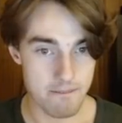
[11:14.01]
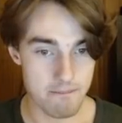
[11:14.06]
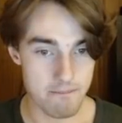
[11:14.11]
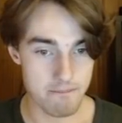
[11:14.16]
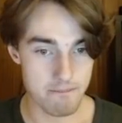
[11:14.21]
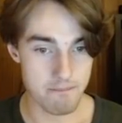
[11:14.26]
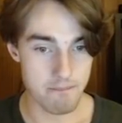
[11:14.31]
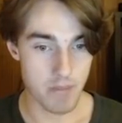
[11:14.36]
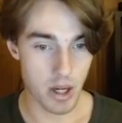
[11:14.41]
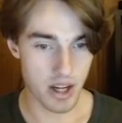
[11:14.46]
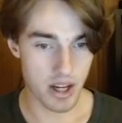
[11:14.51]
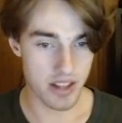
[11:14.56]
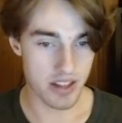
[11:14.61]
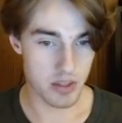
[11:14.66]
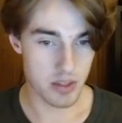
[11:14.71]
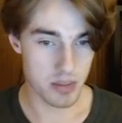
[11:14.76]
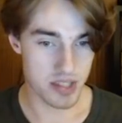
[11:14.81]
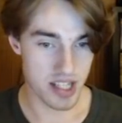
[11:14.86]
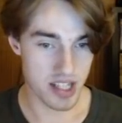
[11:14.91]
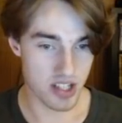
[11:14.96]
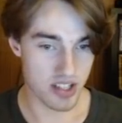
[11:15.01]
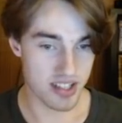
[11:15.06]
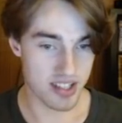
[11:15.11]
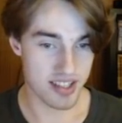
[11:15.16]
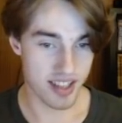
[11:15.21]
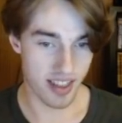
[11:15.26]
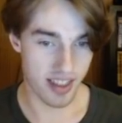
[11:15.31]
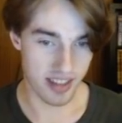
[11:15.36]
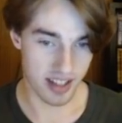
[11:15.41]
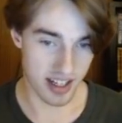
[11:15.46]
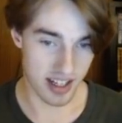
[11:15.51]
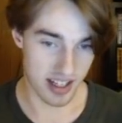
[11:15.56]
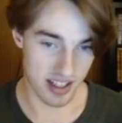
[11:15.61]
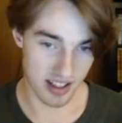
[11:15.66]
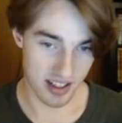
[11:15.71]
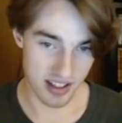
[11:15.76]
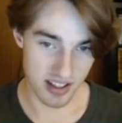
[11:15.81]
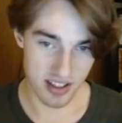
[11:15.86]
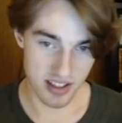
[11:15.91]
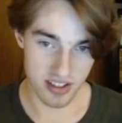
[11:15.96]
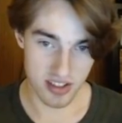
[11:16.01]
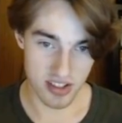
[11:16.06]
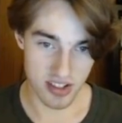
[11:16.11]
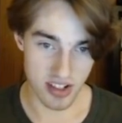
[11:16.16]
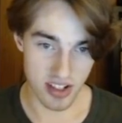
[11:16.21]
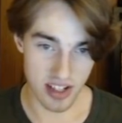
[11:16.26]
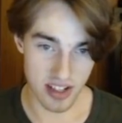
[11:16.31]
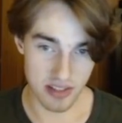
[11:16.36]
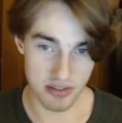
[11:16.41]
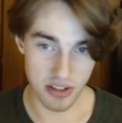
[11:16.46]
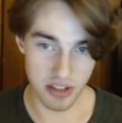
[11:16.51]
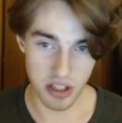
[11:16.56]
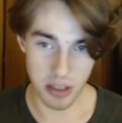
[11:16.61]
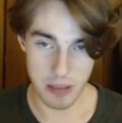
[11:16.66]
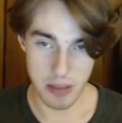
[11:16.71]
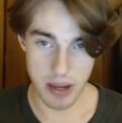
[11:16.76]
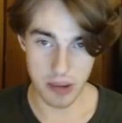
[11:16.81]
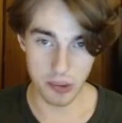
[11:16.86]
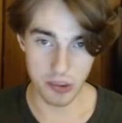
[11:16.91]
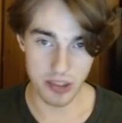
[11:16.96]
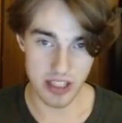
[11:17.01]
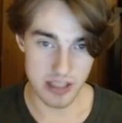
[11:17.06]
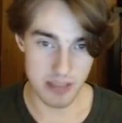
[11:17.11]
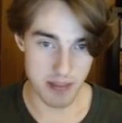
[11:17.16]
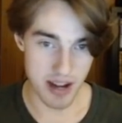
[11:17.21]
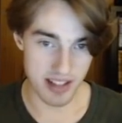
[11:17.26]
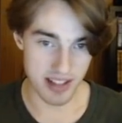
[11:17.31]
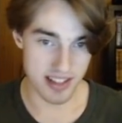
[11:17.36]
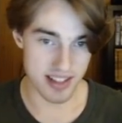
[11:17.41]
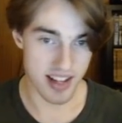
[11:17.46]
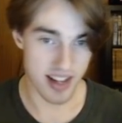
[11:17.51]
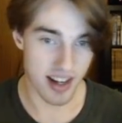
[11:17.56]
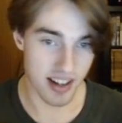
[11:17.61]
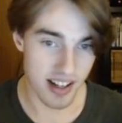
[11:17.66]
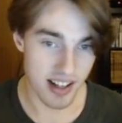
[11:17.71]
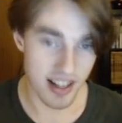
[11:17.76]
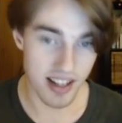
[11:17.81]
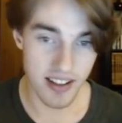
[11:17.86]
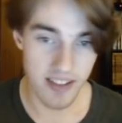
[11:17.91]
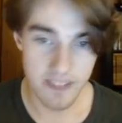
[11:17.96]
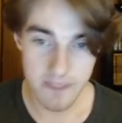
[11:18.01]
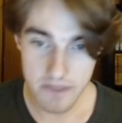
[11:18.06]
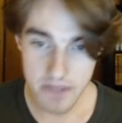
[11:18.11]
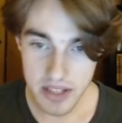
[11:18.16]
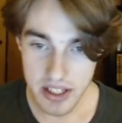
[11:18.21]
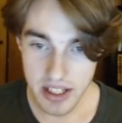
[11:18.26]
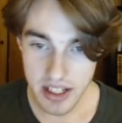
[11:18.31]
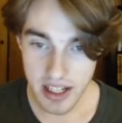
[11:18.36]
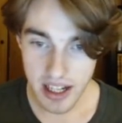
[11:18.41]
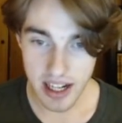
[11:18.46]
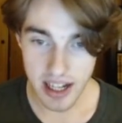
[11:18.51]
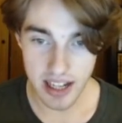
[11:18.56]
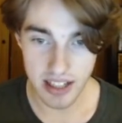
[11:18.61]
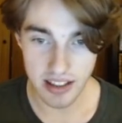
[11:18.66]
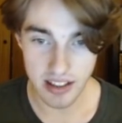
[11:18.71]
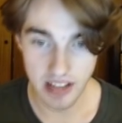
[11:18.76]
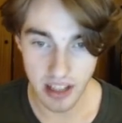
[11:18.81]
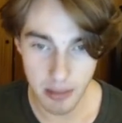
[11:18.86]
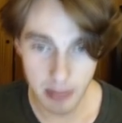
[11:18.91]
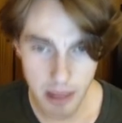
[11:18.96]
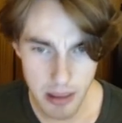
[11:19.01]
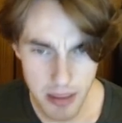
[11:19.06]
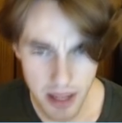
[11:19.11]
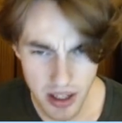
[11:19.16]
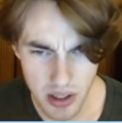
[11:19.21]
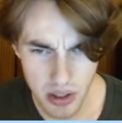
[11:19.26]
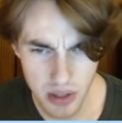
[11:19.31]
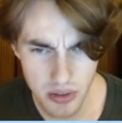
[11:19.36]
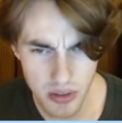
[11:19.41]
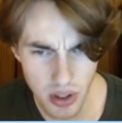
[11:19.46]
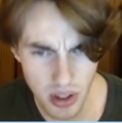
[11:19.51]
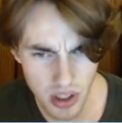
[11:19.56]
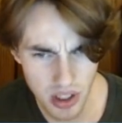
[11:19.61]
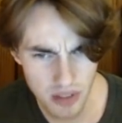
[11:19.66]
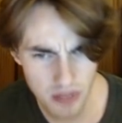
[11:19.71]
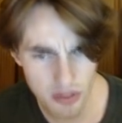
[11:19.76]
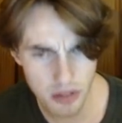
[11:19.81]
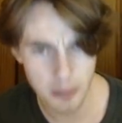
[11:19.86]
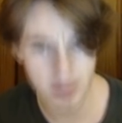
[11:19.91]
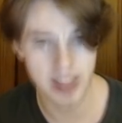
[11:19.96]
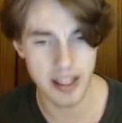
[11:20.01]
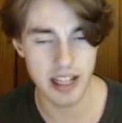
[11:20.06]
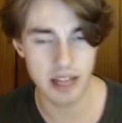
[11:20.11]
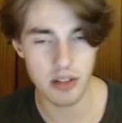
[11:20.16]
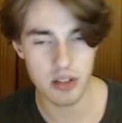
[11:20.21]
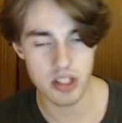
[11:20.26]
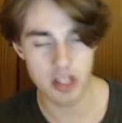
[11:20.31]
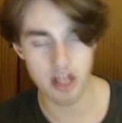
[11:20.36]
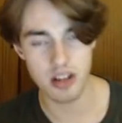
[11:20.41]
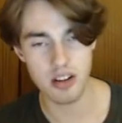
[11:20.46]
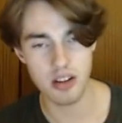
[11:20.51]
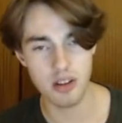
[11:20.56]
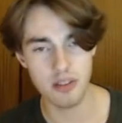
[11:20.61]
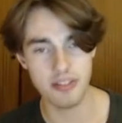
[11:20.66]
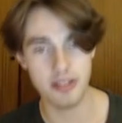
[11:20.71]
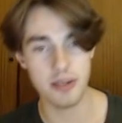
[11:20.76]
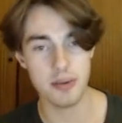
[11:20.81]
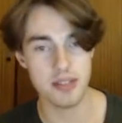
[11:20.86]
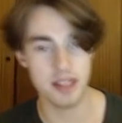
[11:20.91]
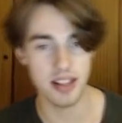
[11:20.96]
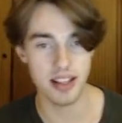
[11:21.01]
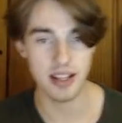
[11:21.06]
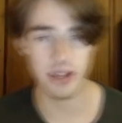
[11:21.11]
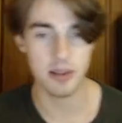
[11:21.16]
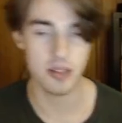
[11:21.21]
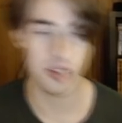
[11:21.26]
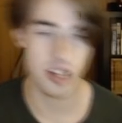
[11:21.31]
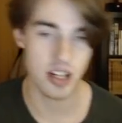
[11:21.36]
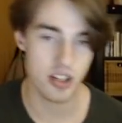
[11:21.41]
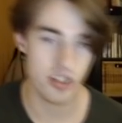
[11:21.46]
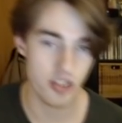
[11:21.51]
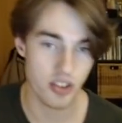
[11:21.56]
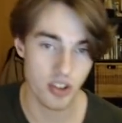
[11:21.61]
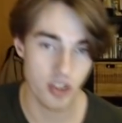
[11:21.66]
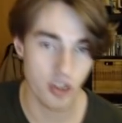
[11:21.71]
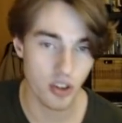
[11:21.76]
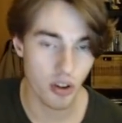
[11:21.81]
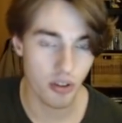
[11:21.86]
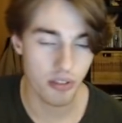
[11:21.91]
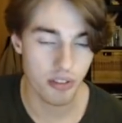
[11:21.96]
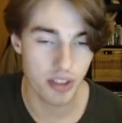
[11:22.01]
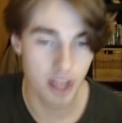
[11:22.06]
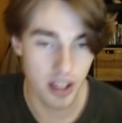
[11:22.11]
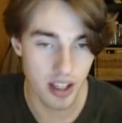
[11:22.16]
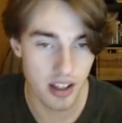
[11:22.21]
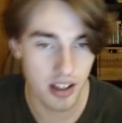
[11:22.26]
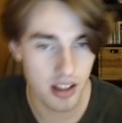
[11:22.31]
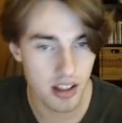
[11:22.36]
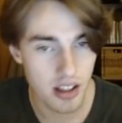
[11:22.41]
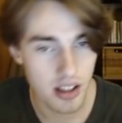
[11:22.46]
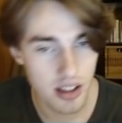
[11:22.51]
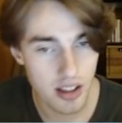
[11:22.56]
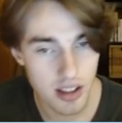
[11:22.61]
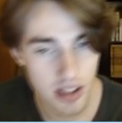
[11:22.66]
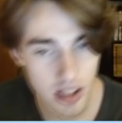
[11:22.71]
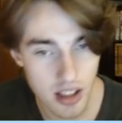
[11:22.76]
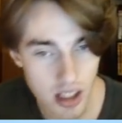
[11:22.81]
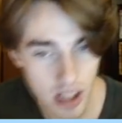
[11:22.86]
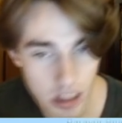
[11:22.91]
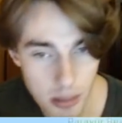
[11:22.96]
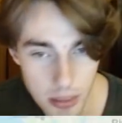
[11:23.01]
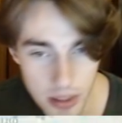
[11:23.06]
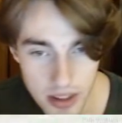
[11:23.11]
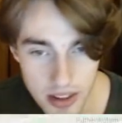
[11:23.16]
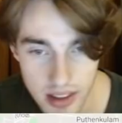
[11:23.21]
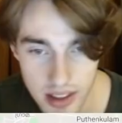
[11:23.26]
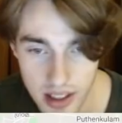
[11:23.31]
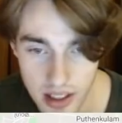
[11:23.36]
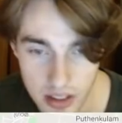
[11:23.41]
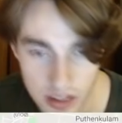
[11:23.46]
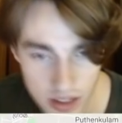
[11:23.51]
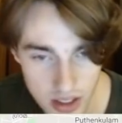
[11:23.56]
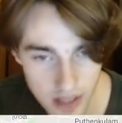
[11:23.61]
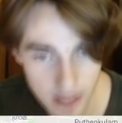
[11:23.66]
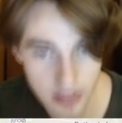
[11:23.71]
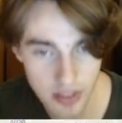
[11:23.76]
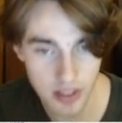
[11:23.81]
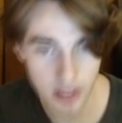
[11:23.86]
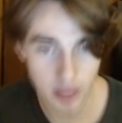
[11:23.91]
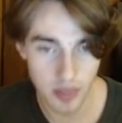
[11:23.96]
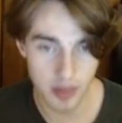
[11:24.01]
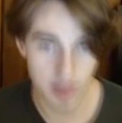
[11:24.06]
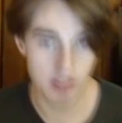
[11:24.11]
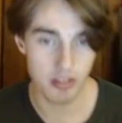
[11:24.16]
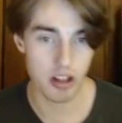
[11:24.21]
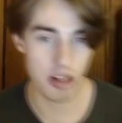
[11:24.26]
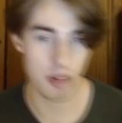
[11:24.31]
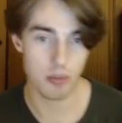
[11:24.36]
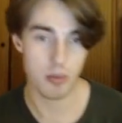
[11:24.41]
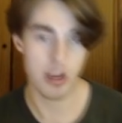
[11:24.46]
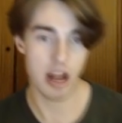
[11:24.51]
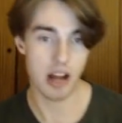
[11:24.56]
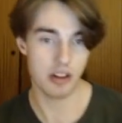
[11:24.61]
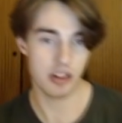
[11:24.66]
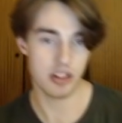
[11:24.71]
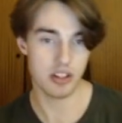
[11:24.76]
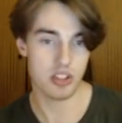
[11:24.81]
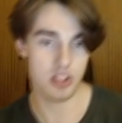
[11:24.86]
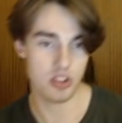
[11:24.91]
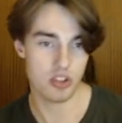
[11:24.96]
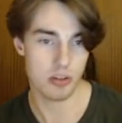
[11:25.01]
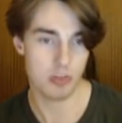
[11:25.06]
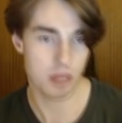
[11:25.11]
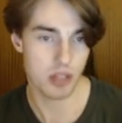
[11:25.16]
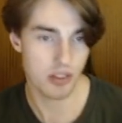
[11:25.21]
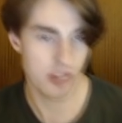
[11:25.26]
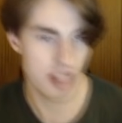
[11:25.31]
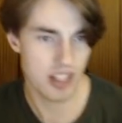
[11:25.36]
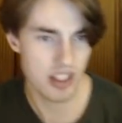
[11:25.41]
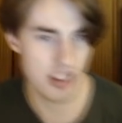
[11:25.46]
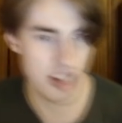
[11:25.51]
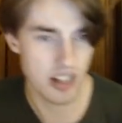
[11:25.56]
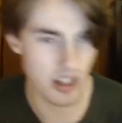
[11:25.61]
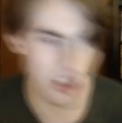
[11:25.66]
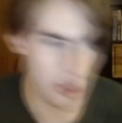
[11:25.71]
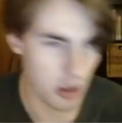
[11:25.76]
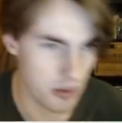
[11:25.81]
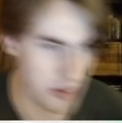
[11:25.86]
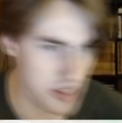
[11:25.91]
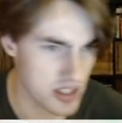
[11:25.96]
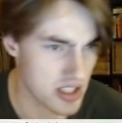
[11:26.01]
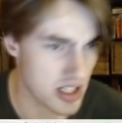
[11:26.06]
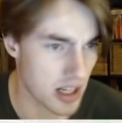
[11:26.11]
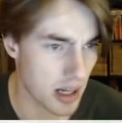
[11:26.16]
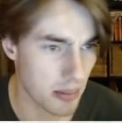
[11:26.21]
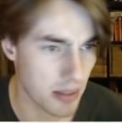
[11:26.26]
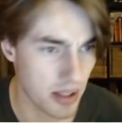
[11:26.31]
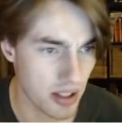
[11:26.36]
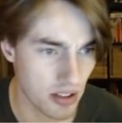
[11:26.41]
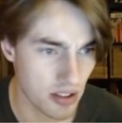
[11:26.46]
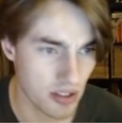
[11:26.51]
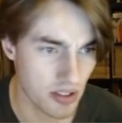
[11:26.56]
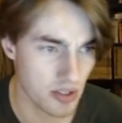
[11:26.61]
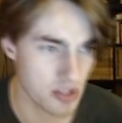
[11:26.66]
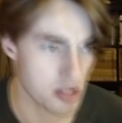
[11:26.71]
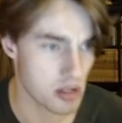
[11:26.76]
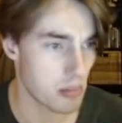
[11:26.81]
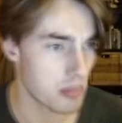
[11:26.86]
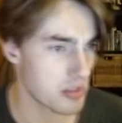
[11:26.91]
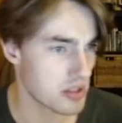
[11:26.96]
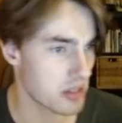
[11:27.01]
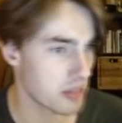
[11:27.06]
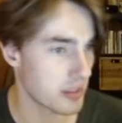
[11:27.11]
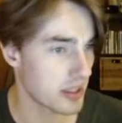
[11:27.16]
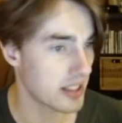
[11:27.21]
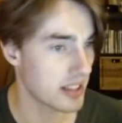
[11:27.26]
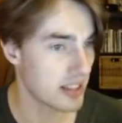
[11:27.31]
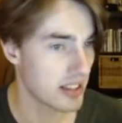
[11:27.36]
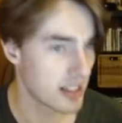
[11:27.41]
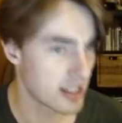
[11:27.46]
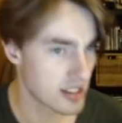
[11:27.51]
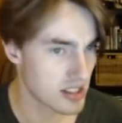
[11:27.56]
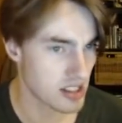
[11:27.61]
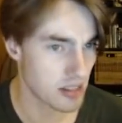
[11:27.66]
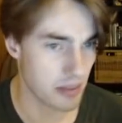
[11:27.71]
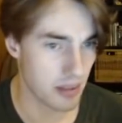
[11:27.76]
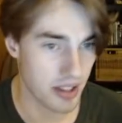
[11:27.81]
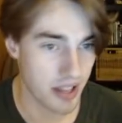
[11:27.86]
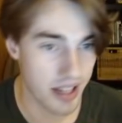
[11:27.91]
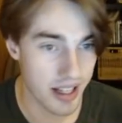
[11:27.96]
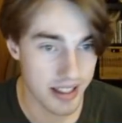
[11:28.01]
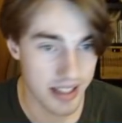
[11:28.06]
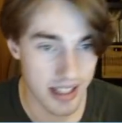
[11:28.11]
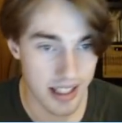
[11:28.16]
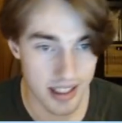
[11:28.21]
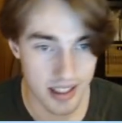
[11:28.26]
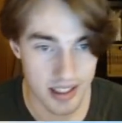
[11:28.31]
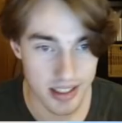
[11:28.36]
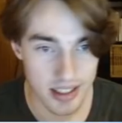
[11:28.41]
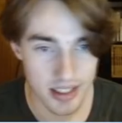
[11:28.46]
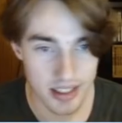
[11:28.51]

Okay, this was actually southern India, so I forgot about all these mountains down here. And maybe I could have gotten it from a language. I don't know if there was a language actually on offer there, but they do have the very rounded script over here. I don't know if it's Tamil or something like that.